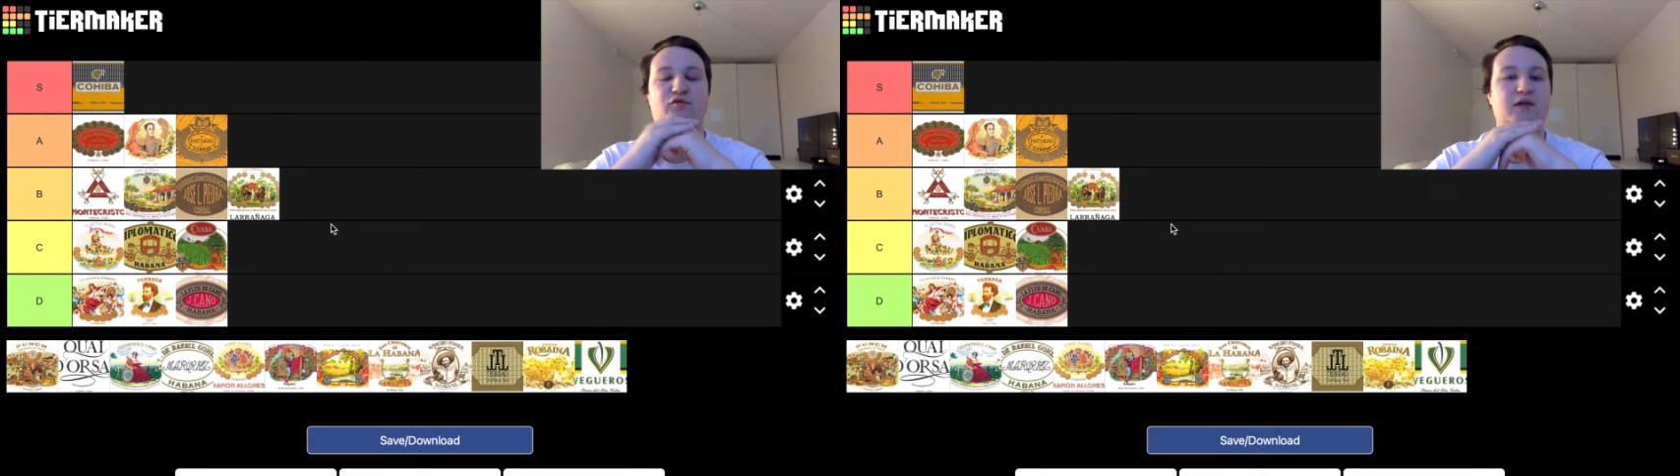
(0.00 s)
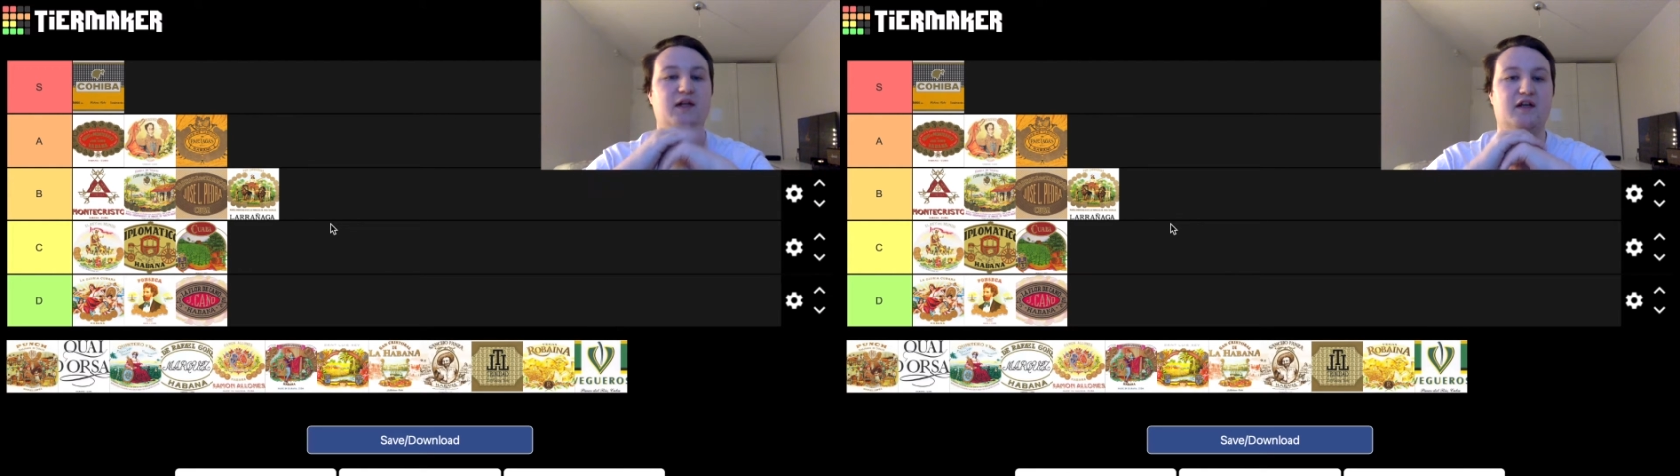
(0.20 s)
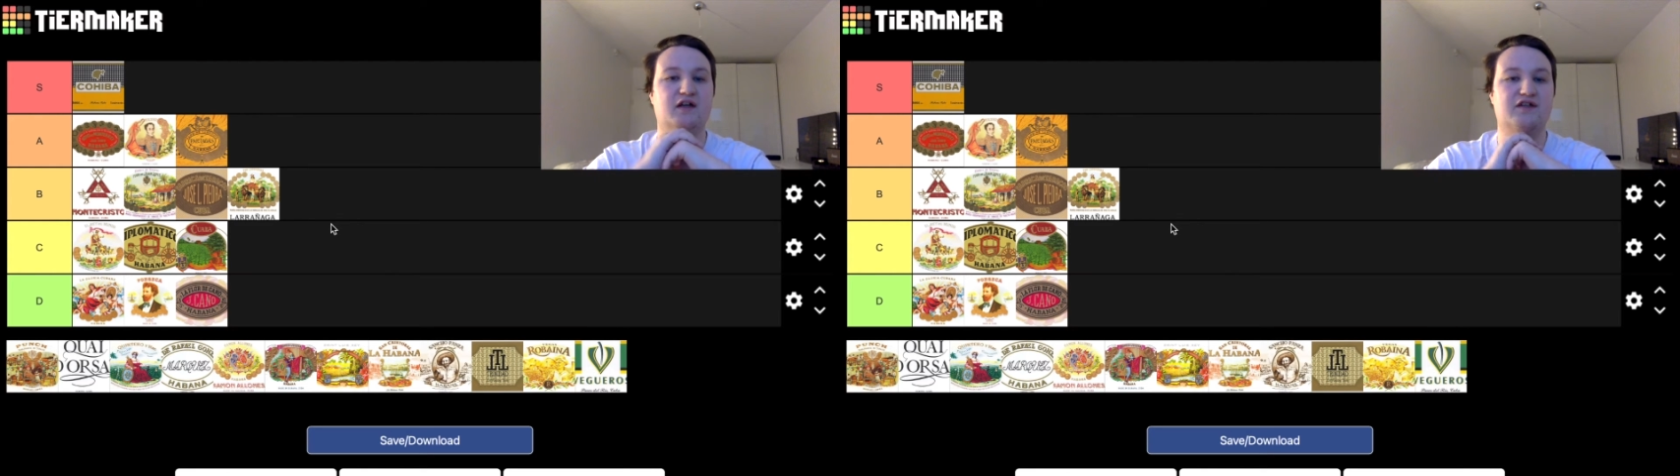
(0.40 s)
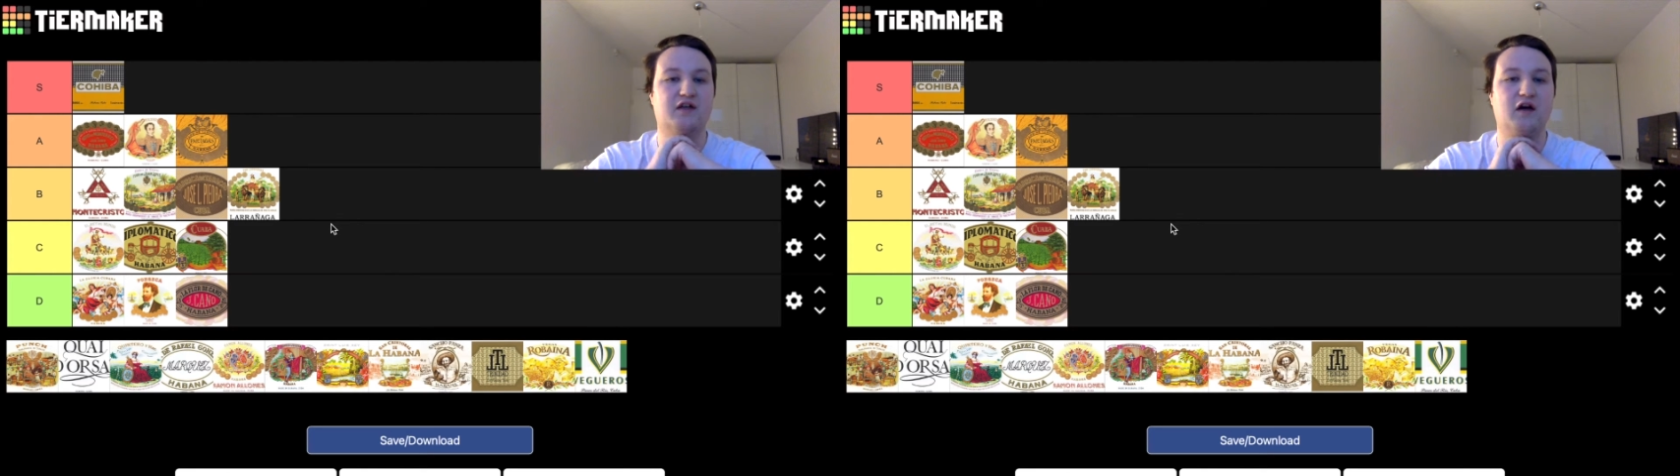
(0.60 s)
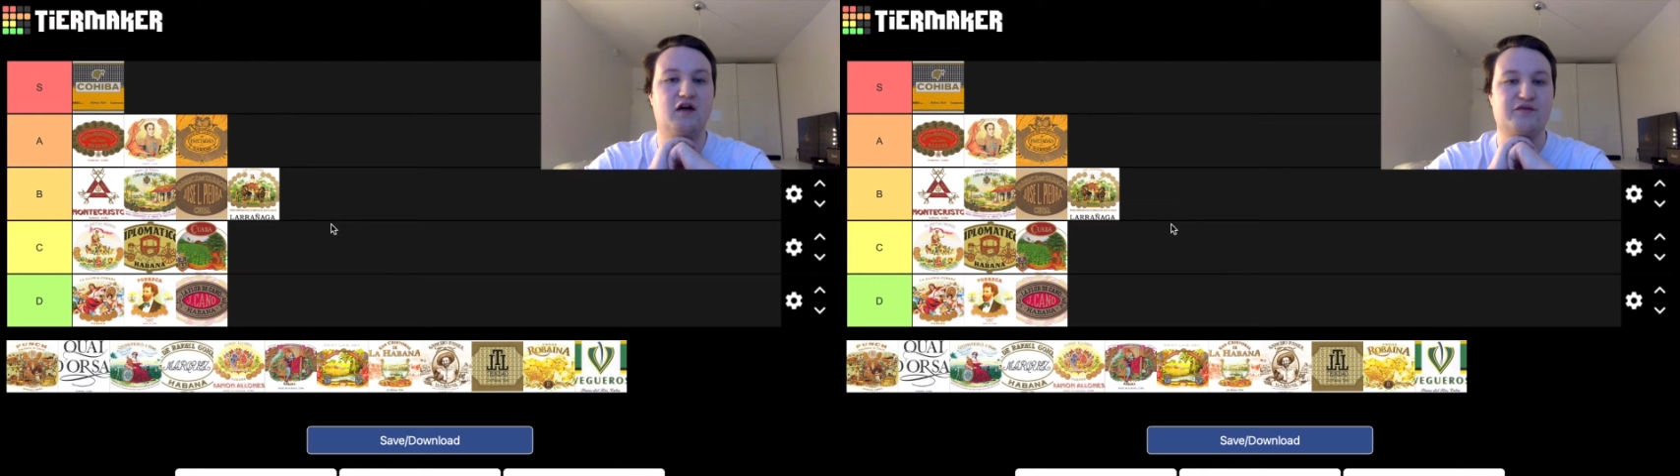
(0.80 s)
really good
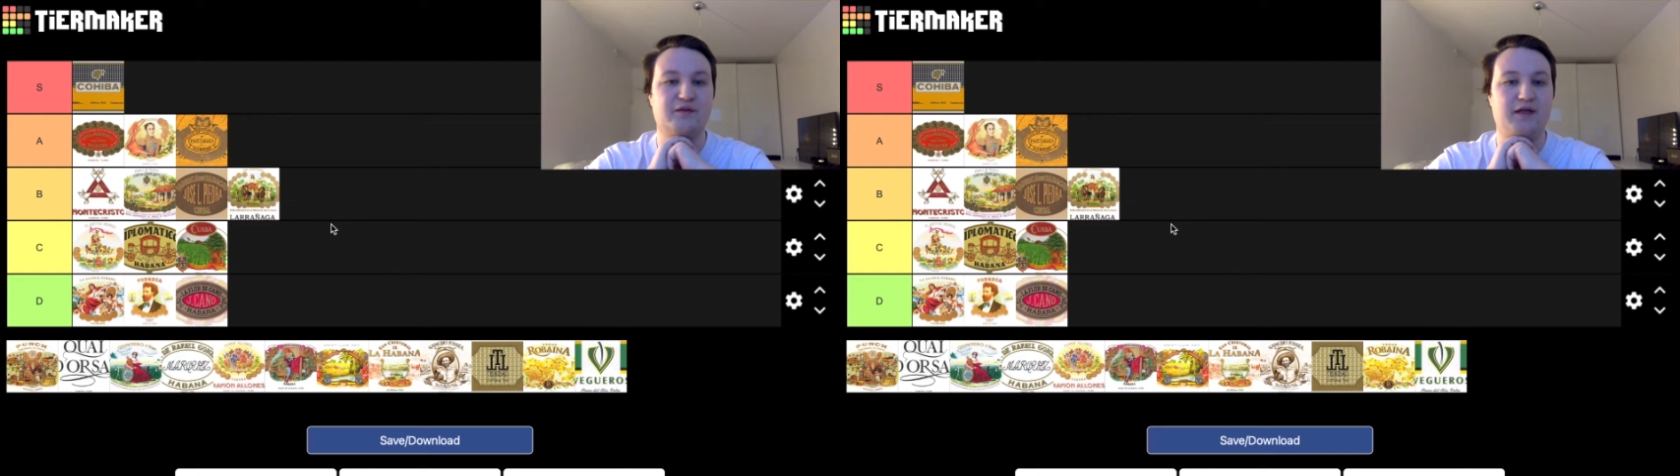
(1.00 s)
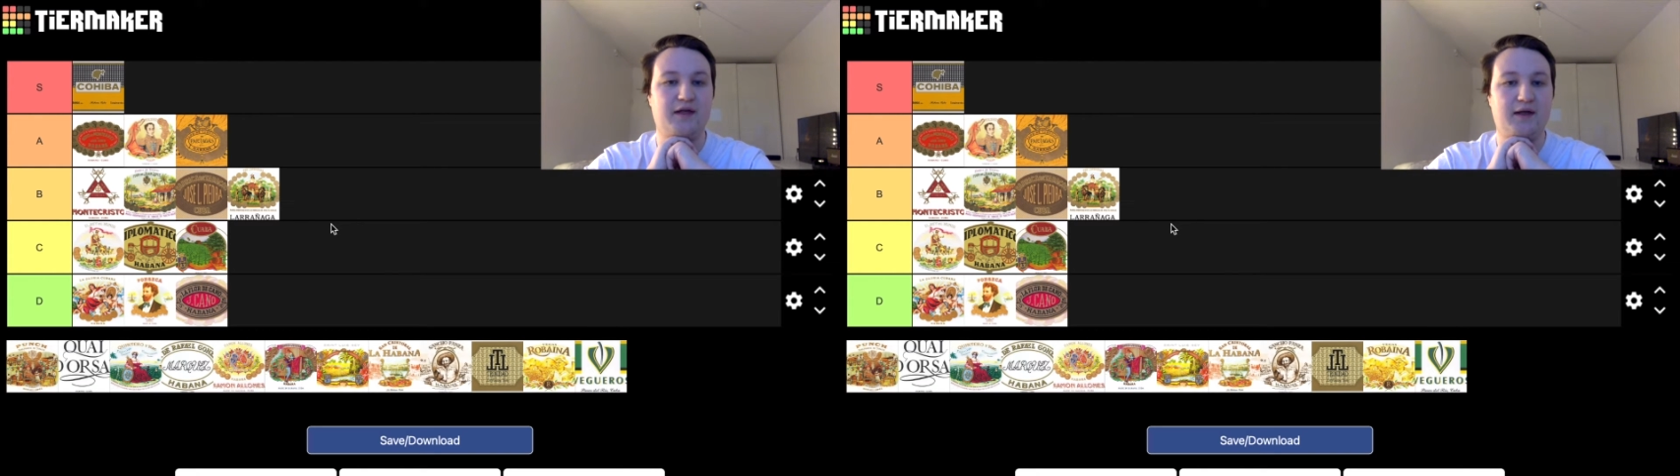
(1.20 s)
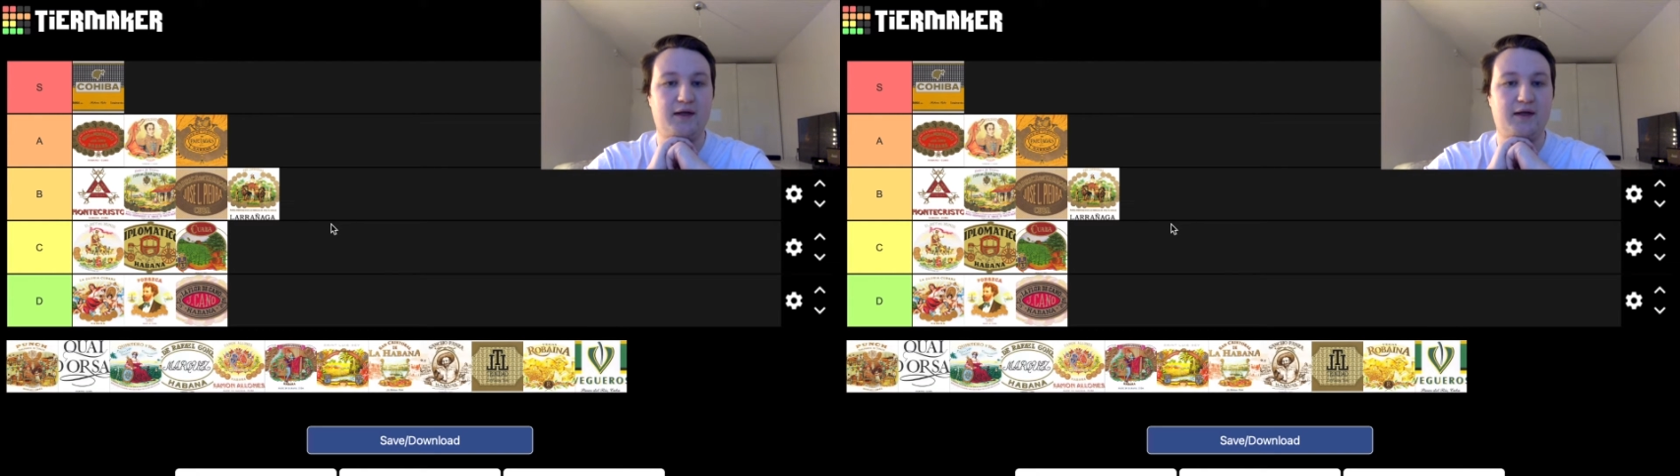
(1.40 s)
cigars, really.